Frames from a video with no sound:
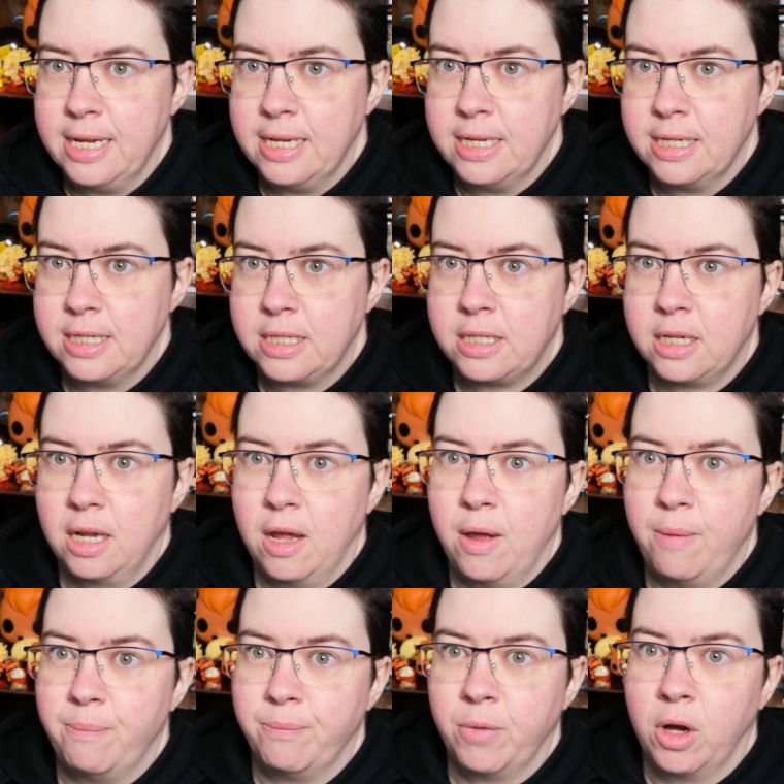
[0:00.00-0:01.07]
is
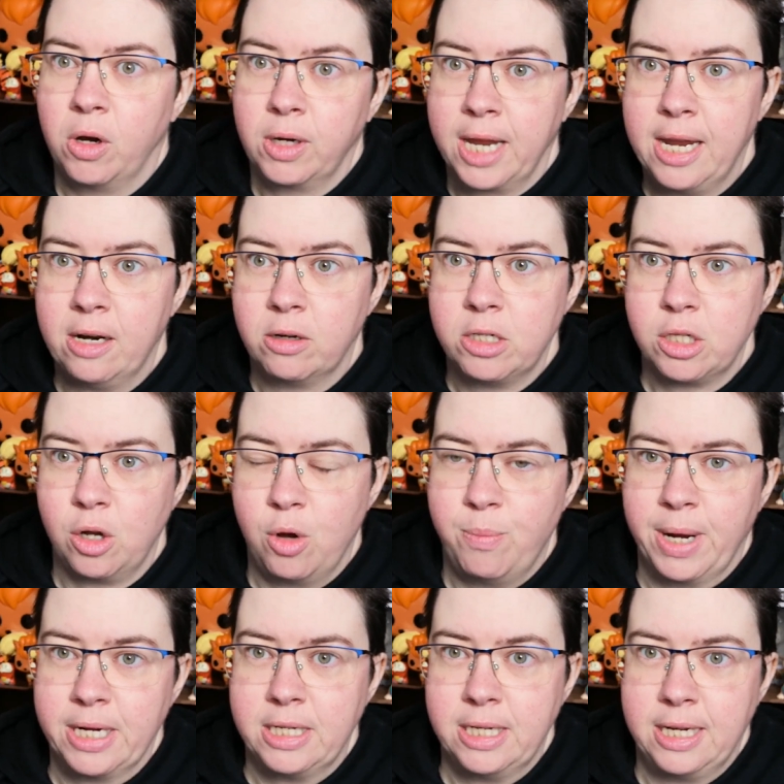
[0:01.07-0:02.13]
our canine's
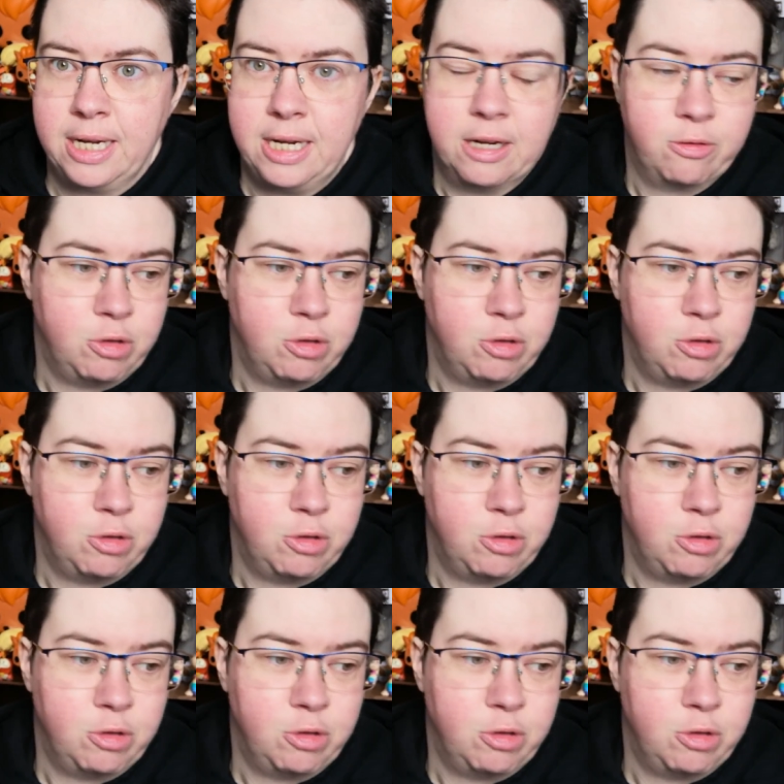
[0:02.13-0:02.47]
going back today.